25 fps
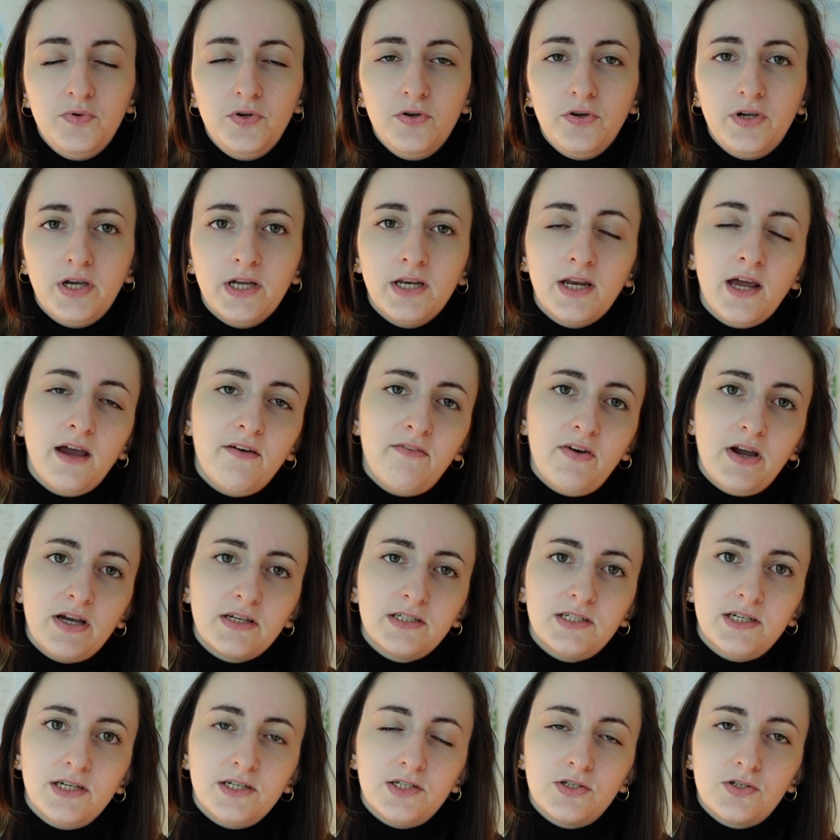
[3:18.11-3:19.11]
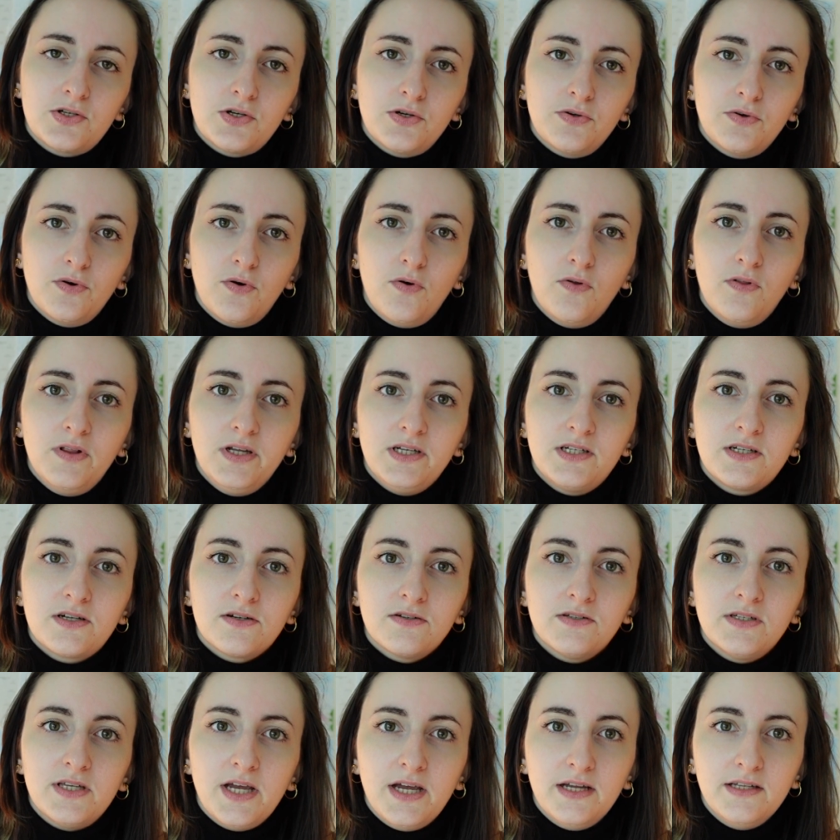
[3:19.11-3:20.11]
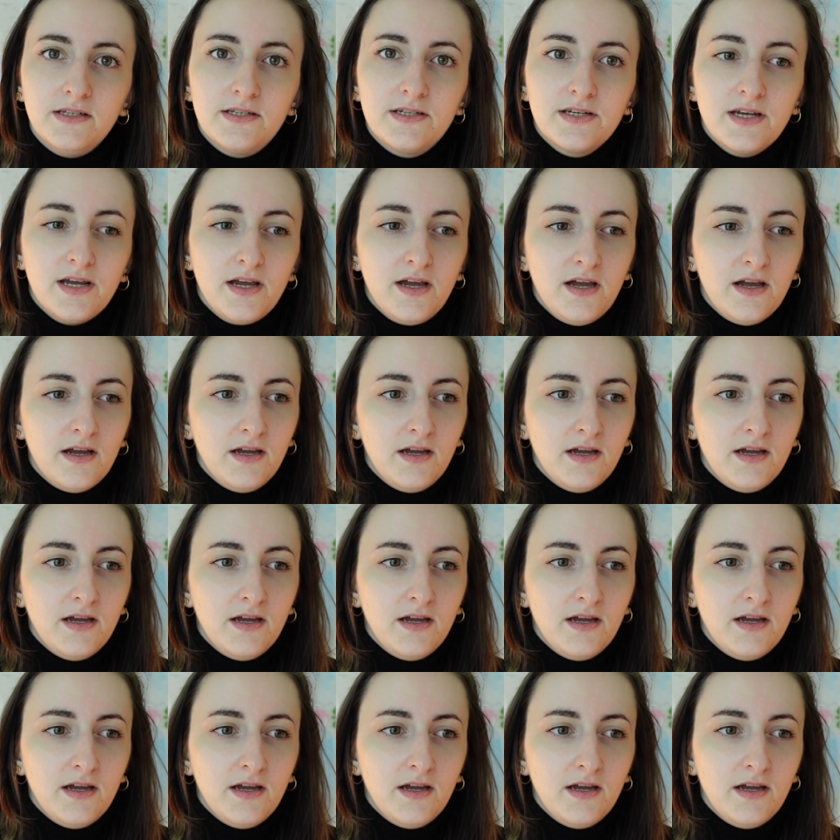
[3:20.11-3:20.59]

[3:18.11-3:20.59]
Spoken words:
You can have access to all this content